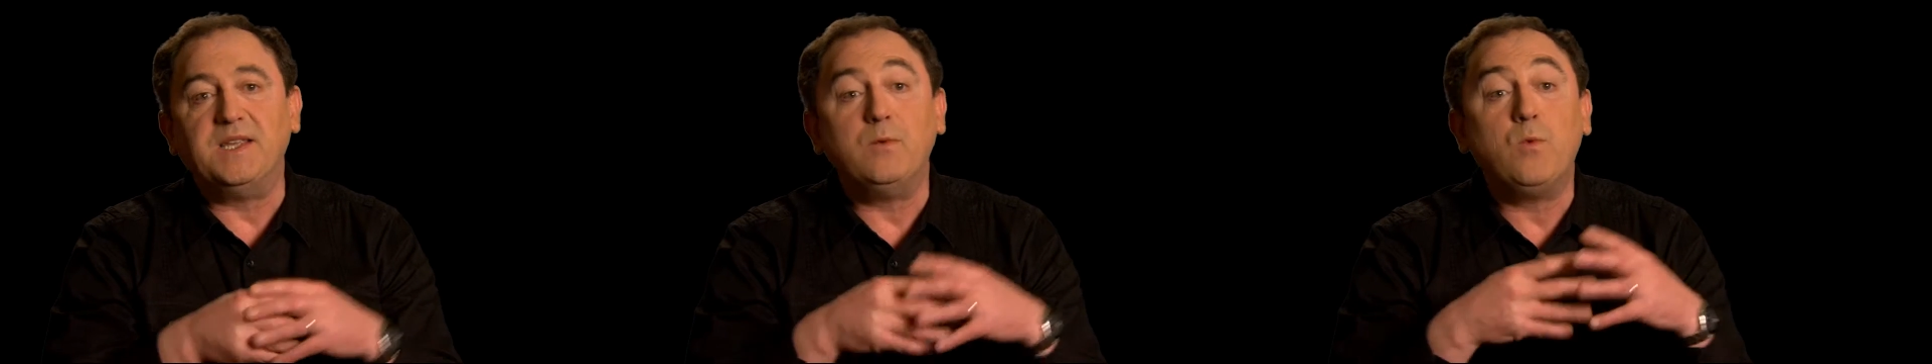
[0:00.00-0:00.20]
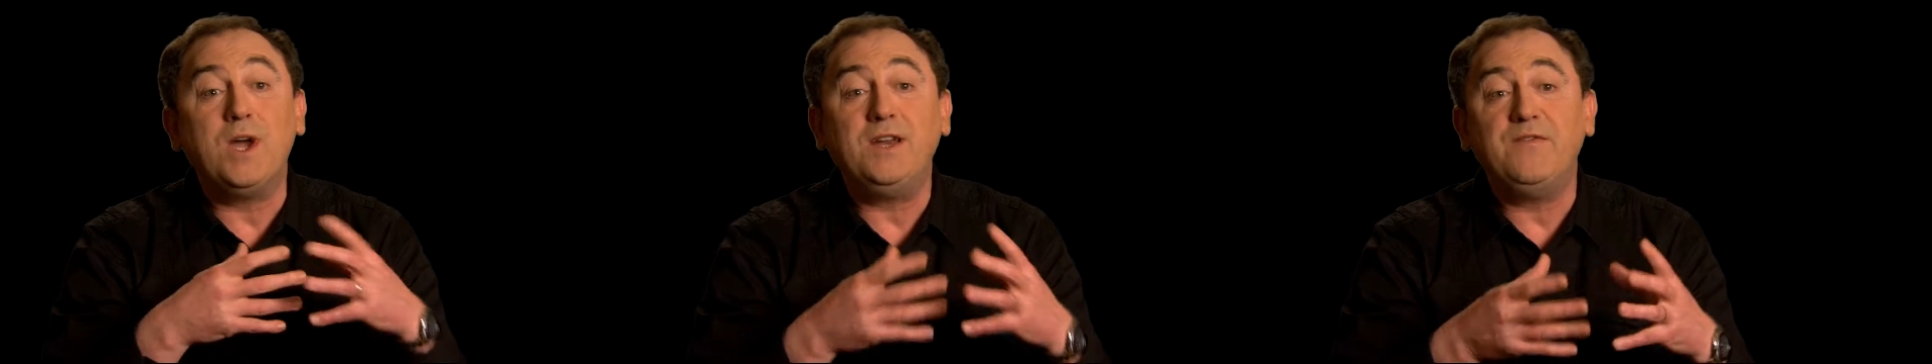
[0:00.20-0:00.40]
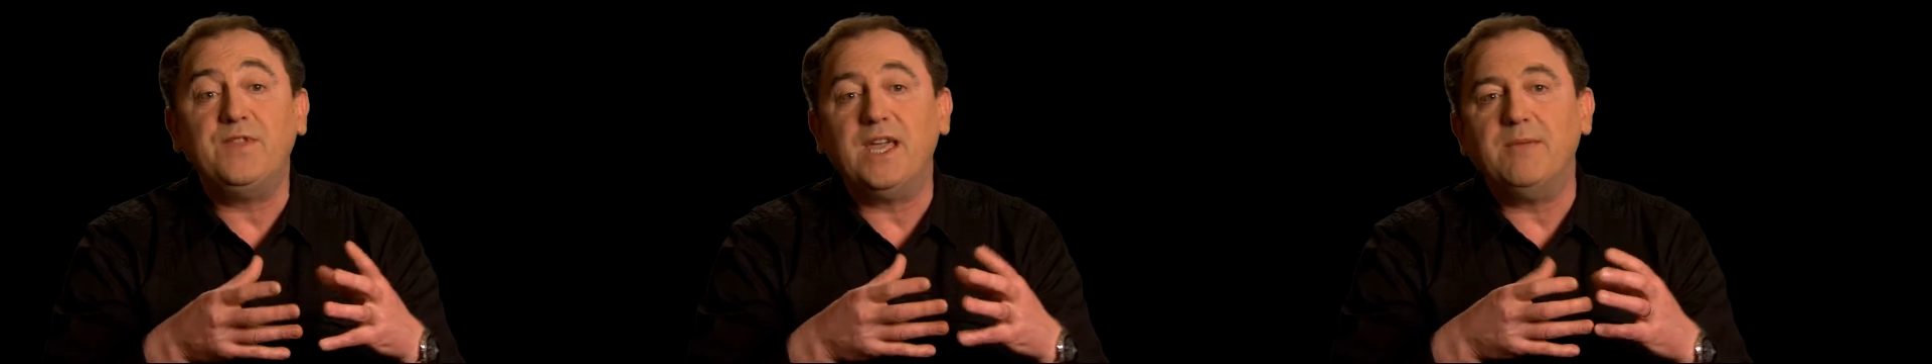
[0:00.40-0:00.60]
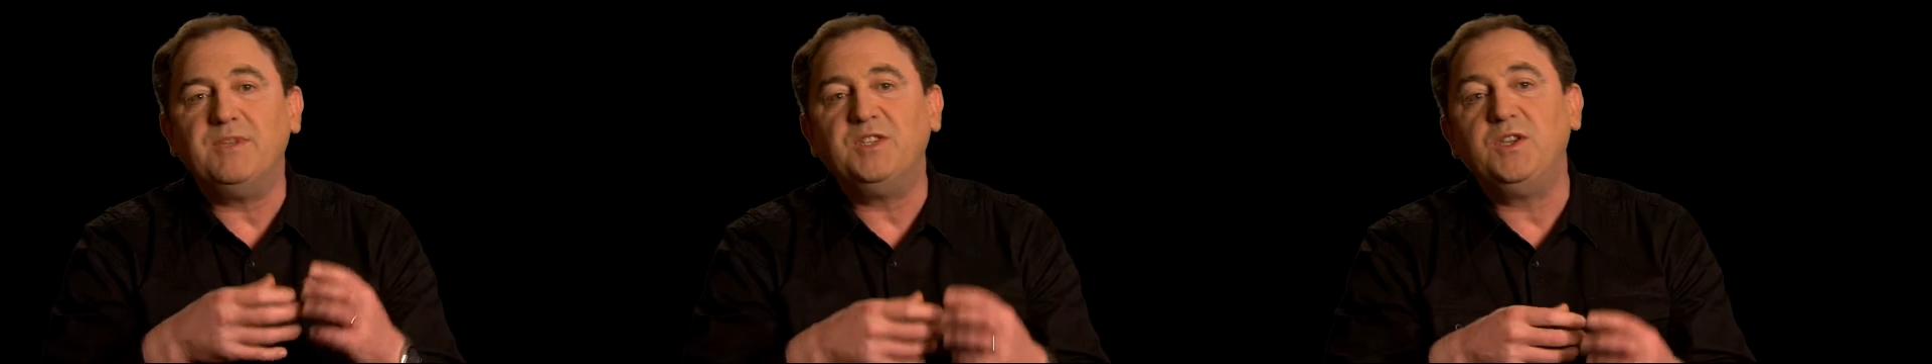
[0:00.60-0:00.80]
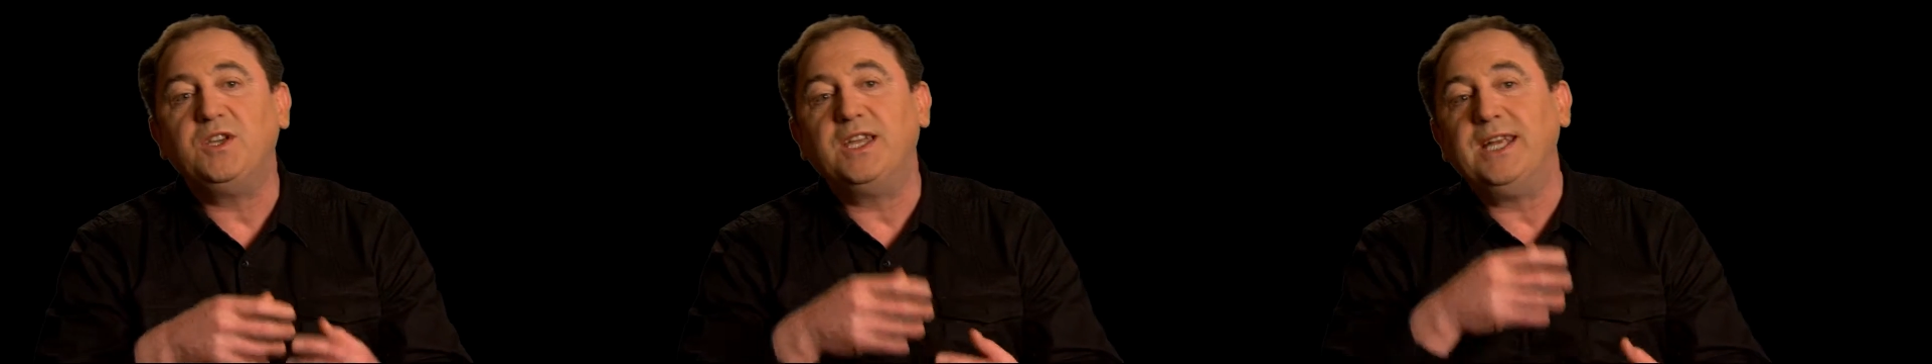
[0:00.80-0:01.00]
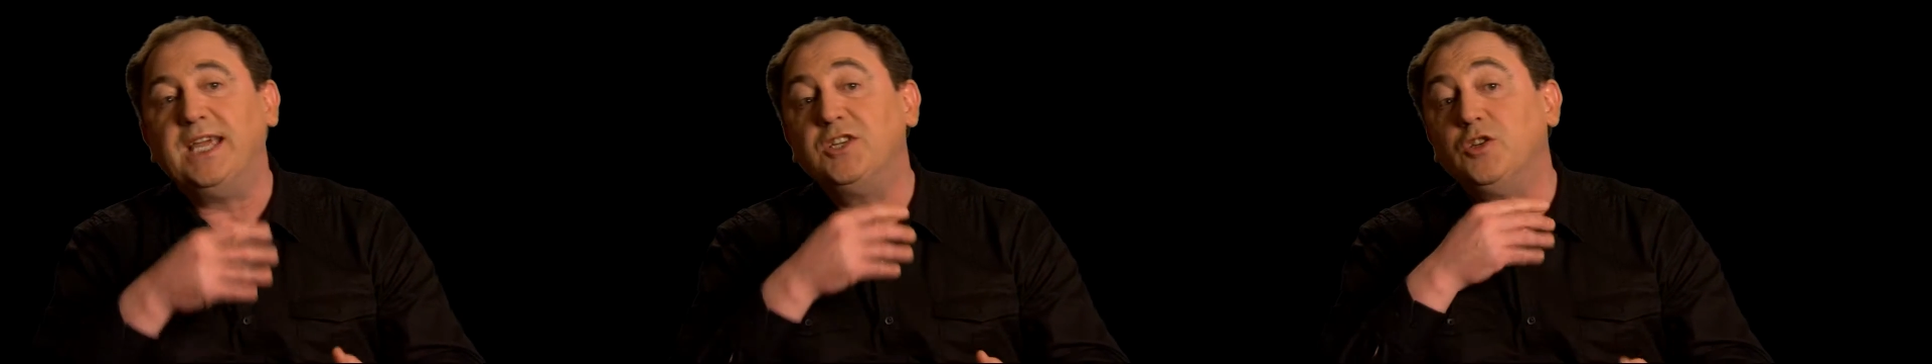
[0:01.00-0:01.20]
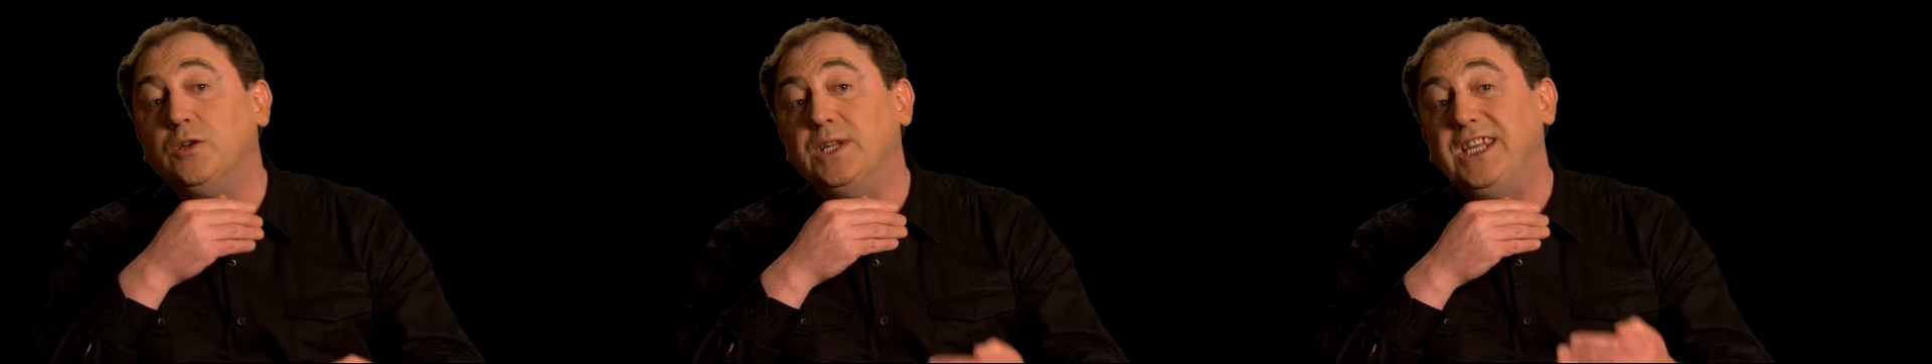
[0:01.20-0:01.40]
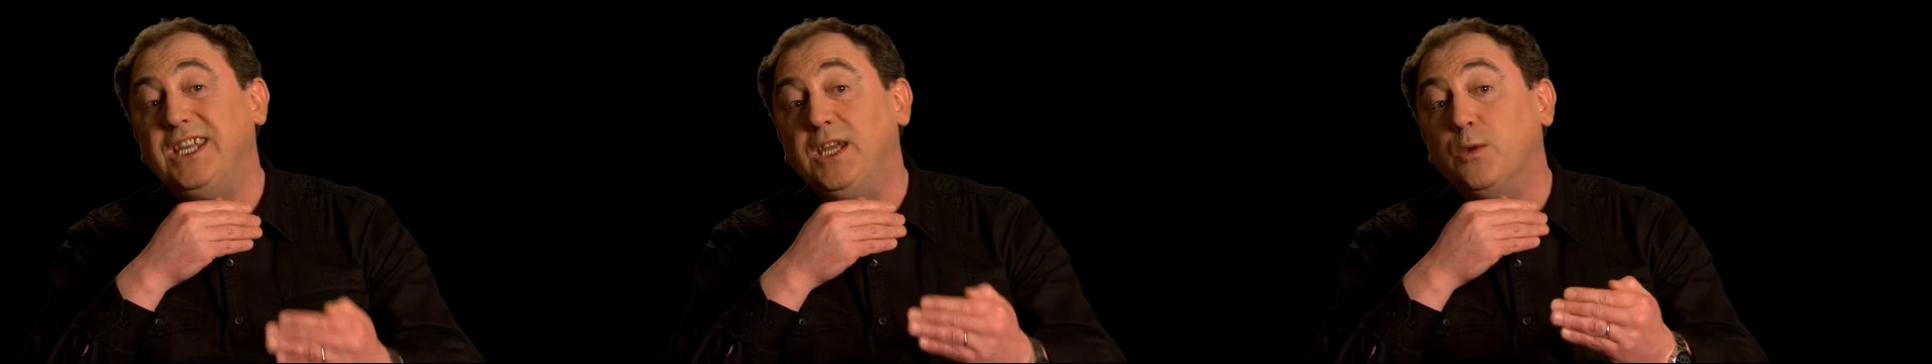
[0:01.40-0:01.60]
and one of them is you can
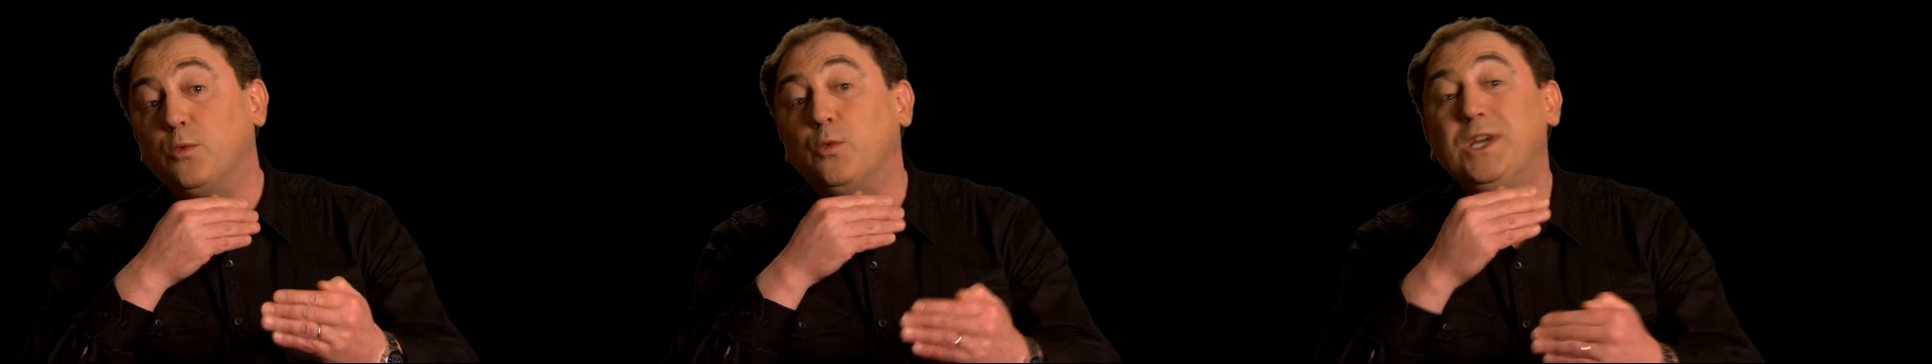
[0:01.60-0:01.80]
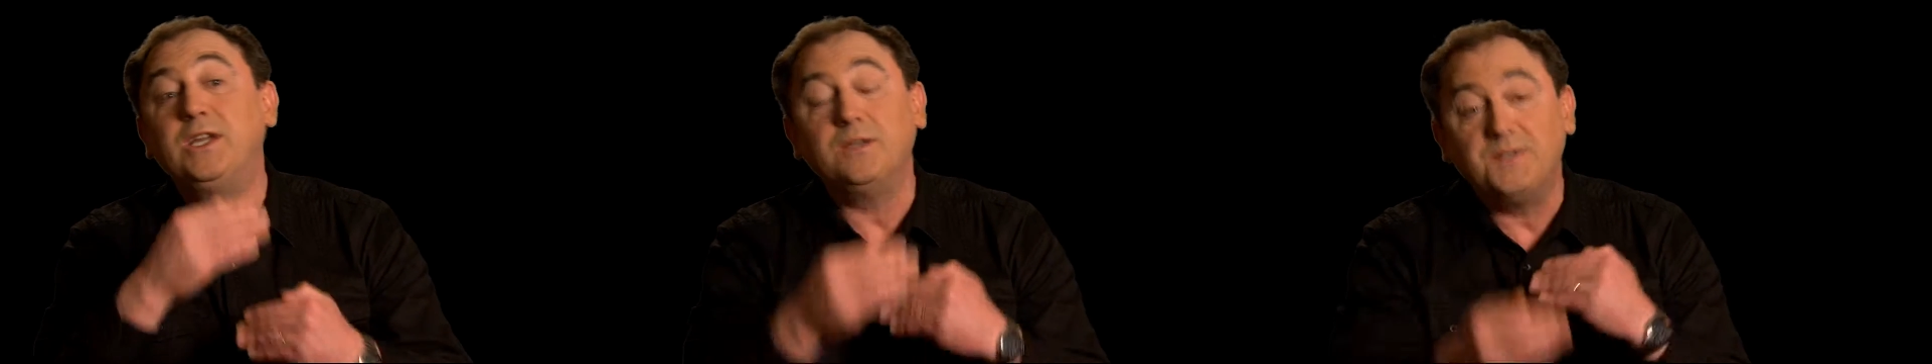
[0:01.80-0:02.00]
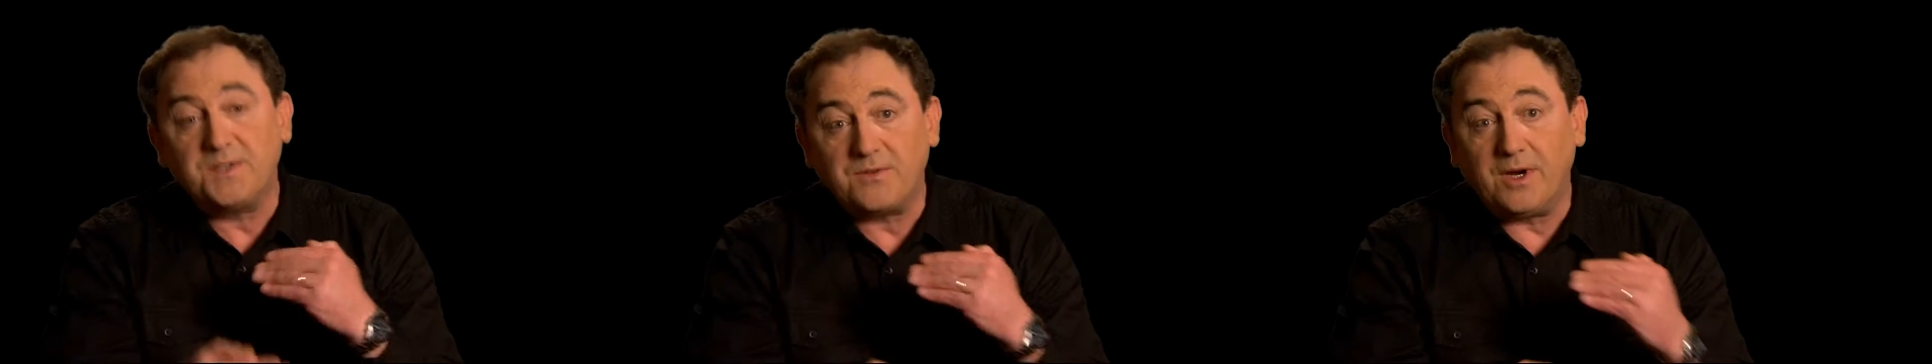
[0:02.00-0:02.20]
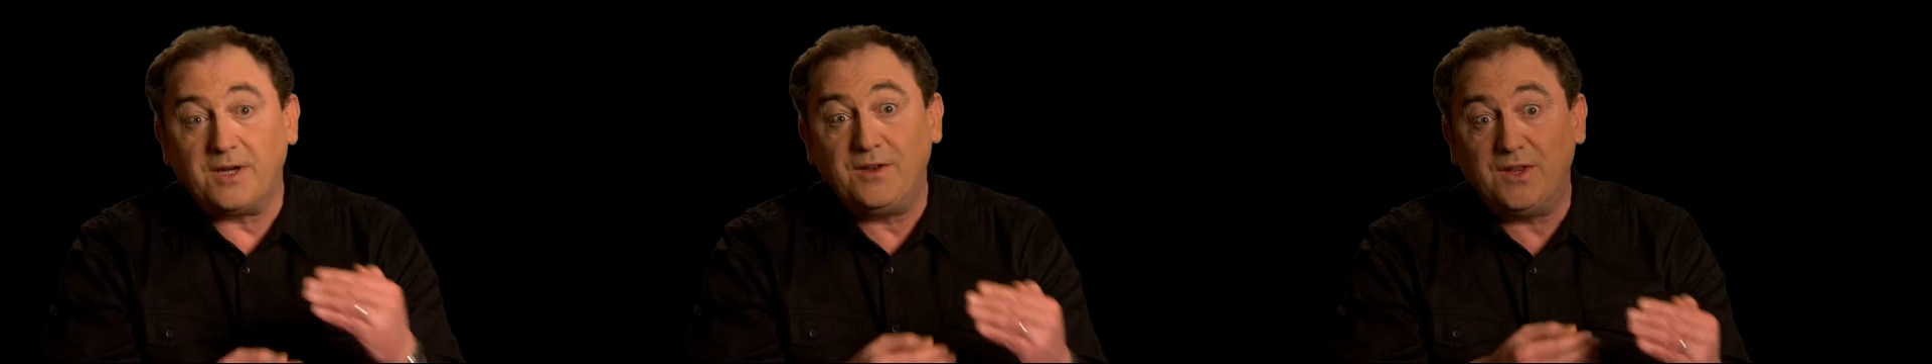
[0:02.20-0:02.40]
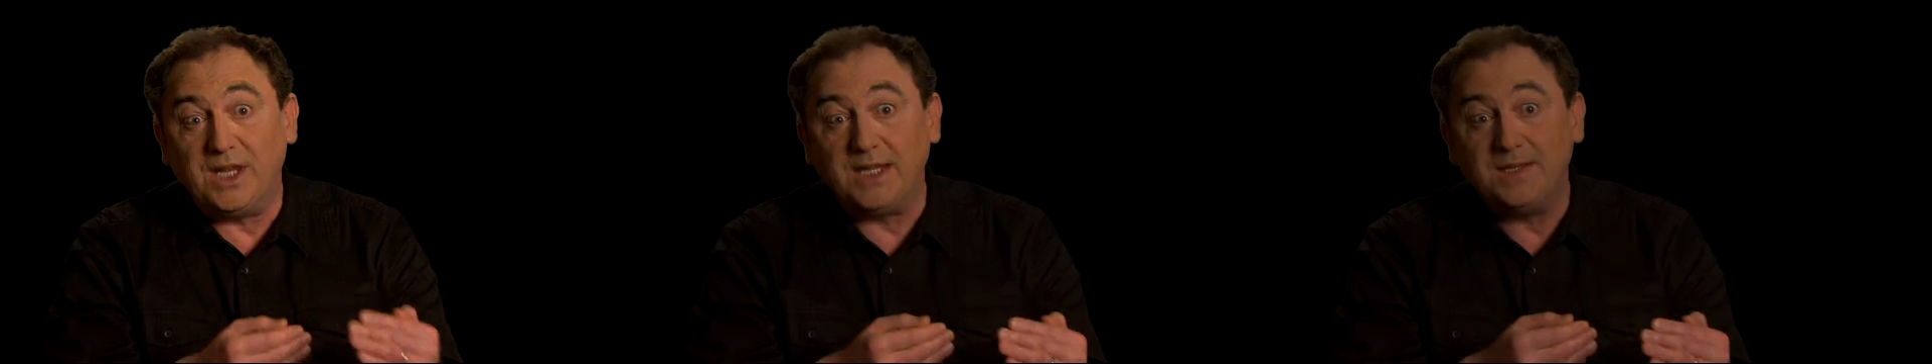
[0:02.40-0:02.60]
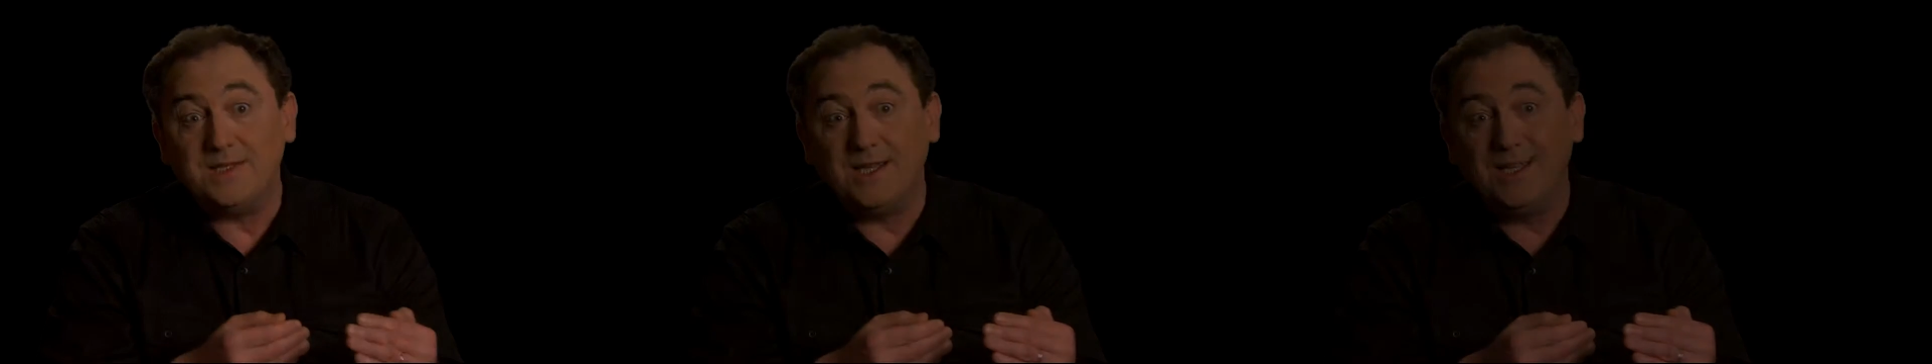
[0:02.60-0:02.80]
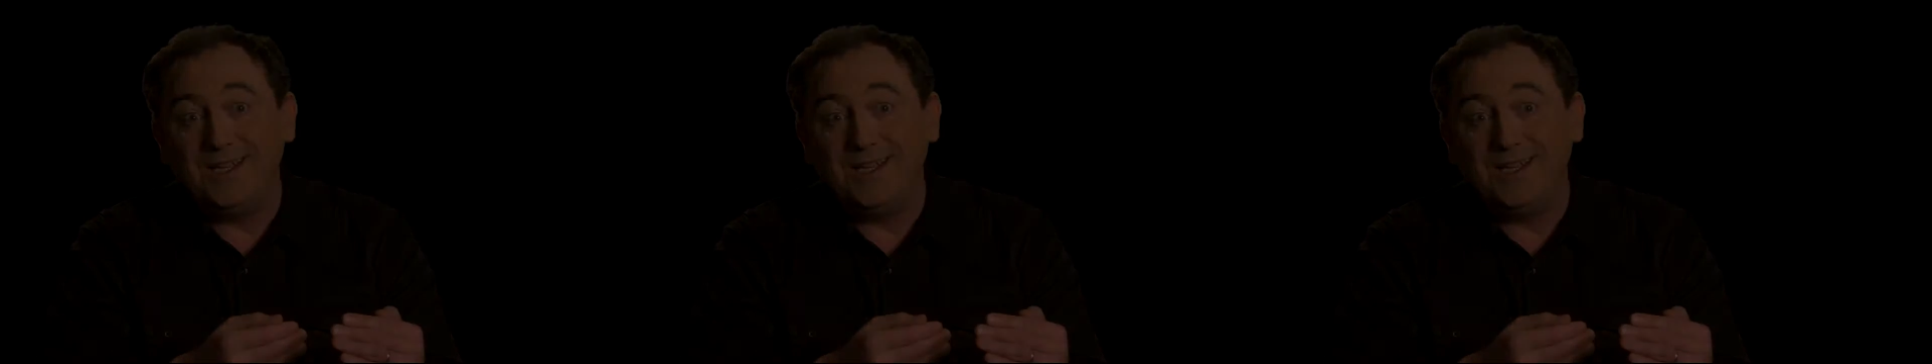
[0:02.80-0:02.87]
actually reconstruct things.